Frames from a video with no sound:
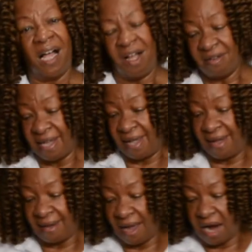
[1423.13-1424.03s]

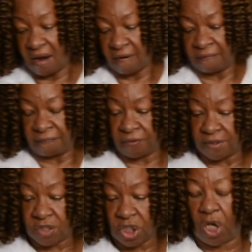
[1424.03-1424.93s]
Okay, our
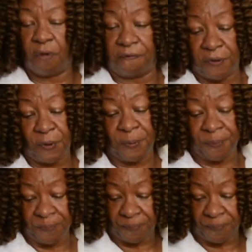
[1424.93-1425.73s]
tofu